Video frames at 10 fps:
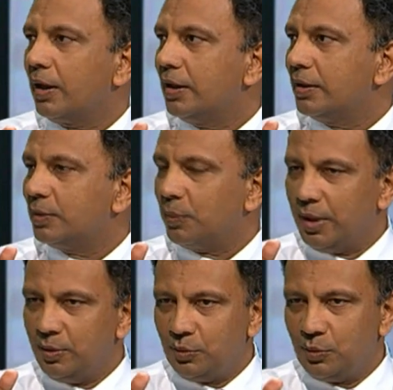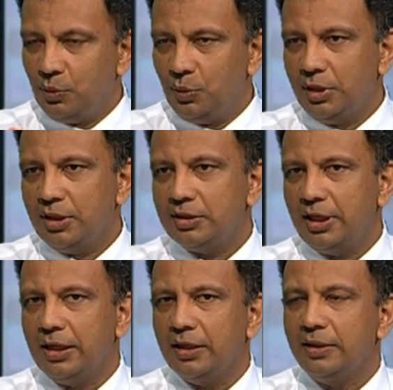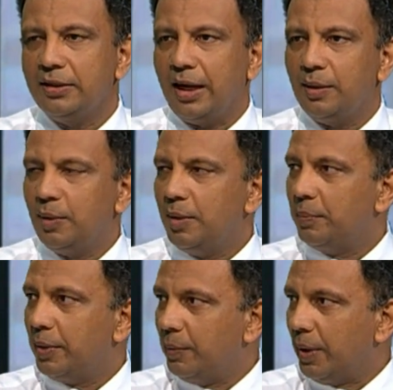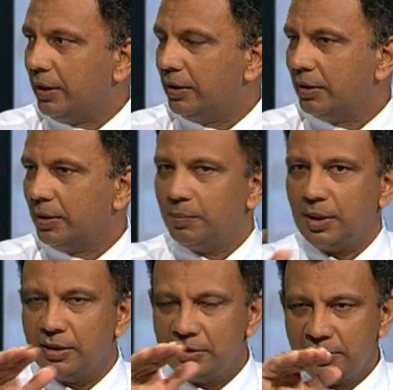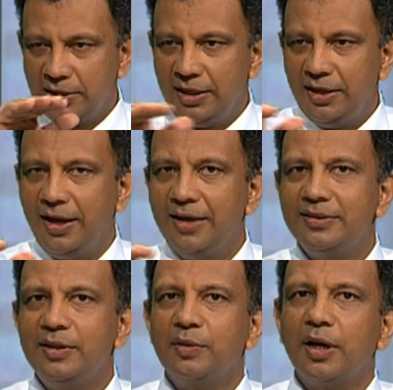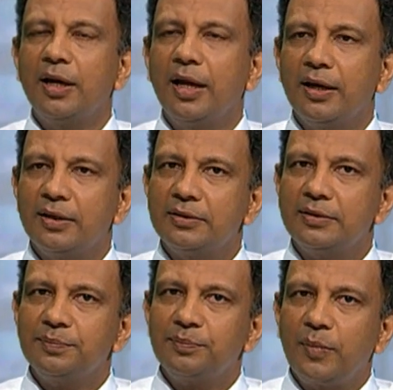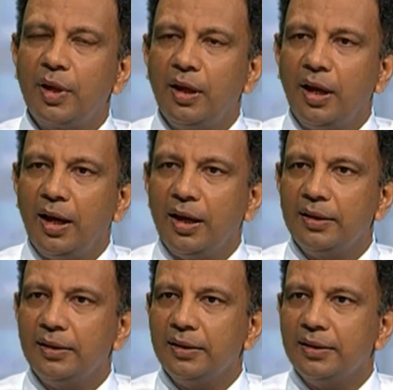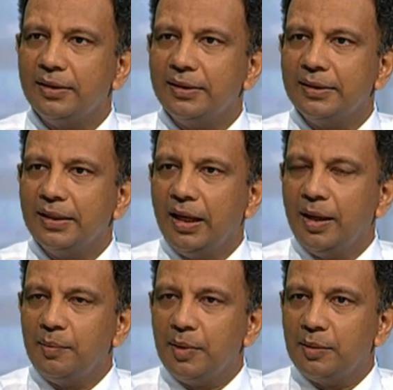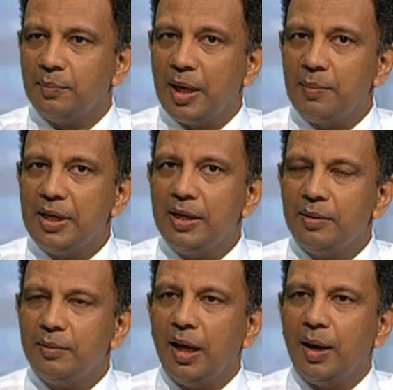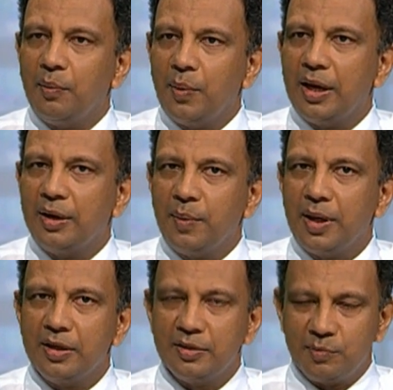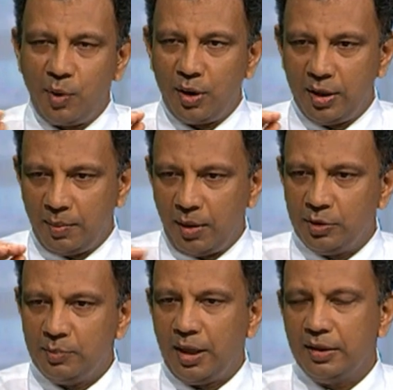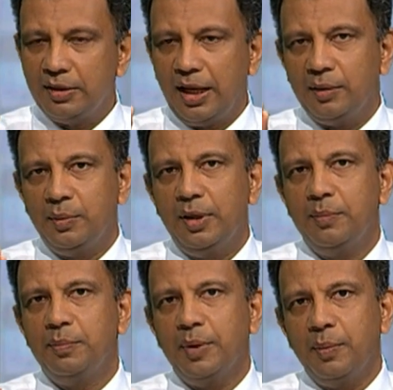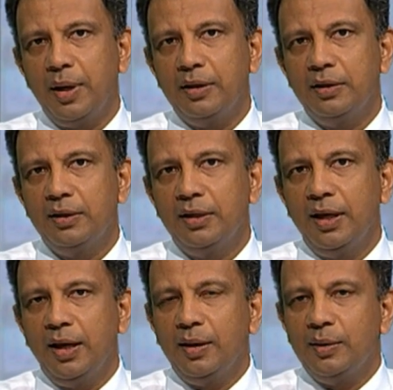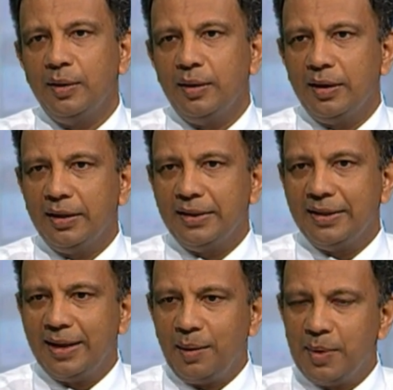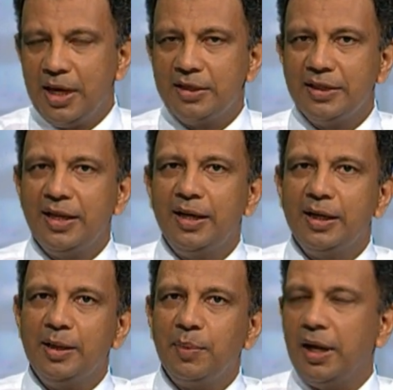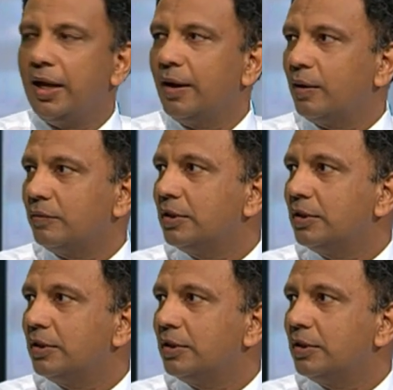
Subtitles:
So when you cool the skin, that will prevent, because skin has different layers, and it may be very, very small amount, but that will prevent the damage in the deeper layer of the